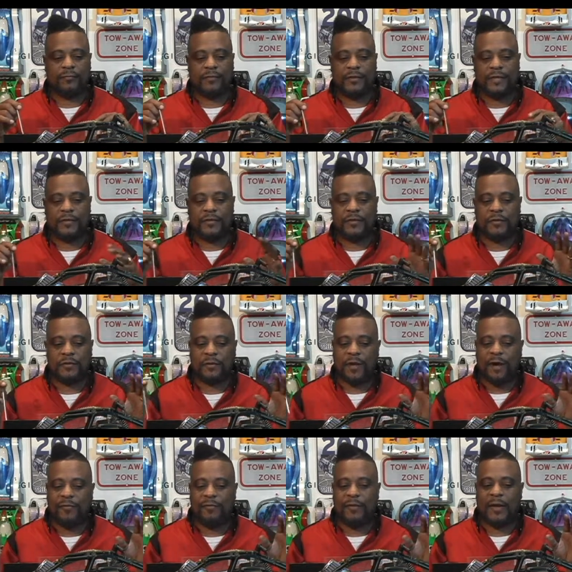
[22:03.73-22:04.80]
This is
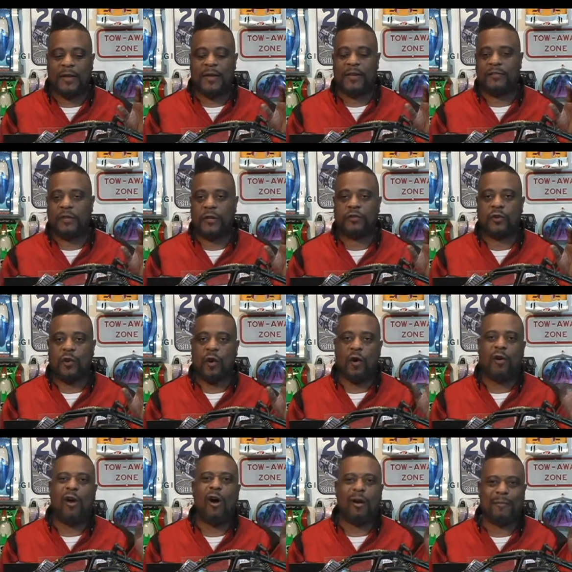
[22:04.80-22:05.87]
stuff that it's
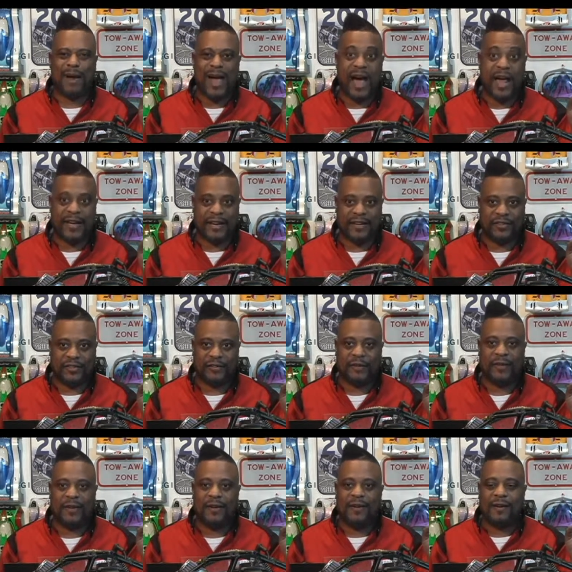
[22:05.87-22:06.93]
called
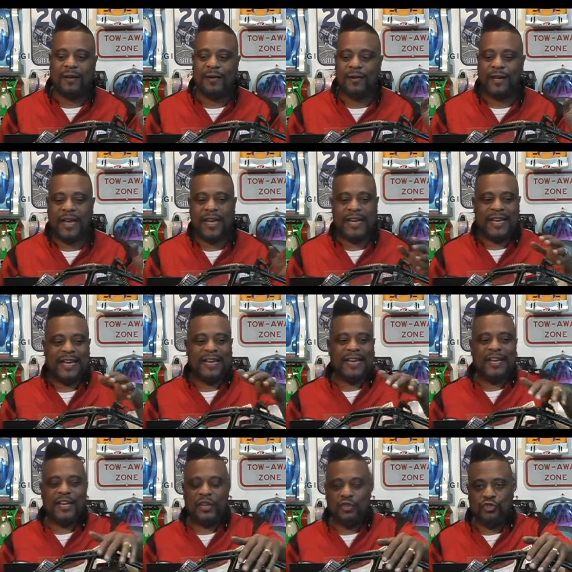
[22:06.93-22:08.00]
harmonics, okay, in
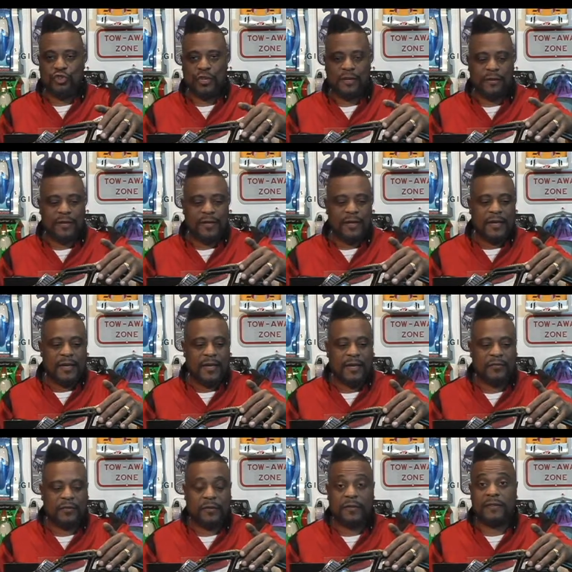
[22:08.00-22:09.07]
an engine.
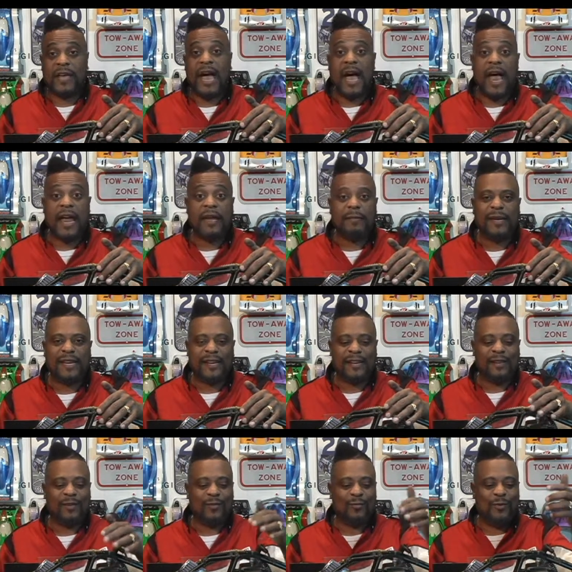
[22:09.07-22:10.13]
It's the
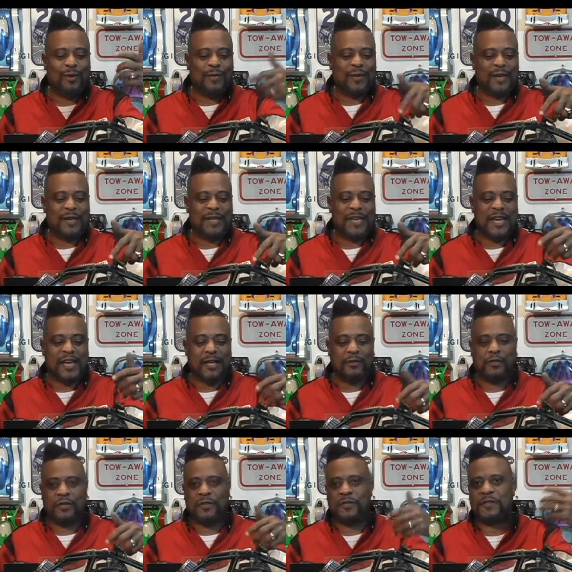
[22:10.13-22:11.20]
timing within the
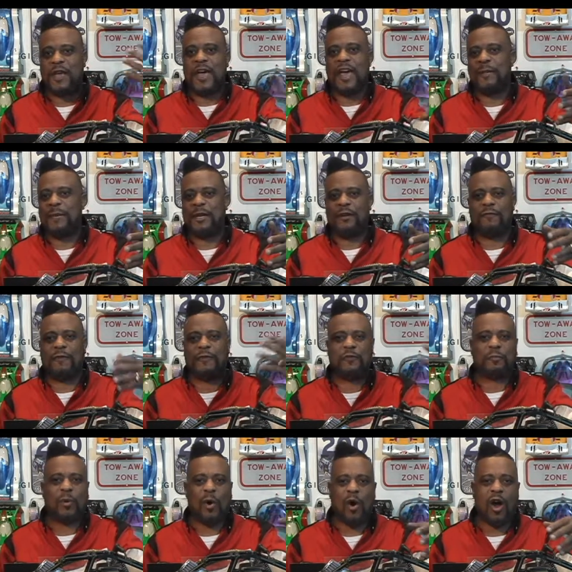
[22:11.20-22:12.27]
engine, the timing of the
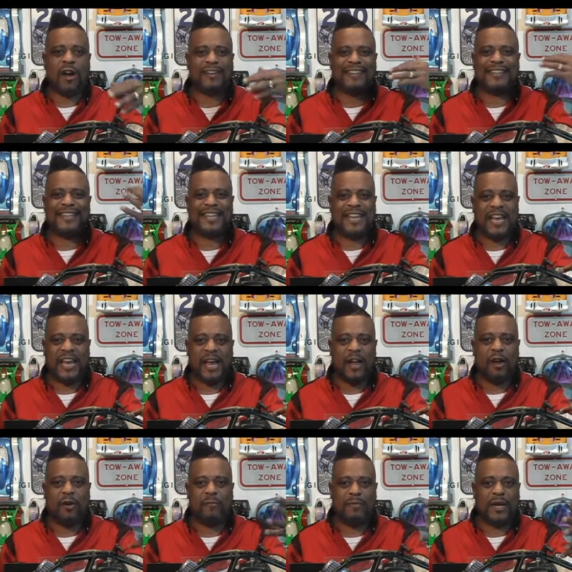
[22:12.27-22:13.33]
spark and the
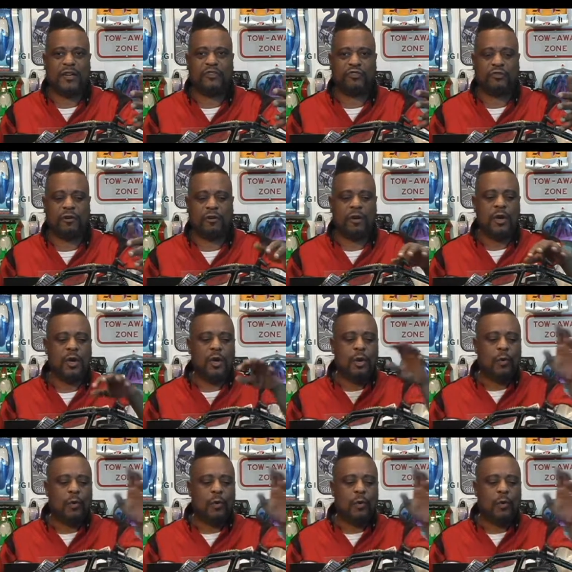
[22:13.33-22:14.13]
air mixture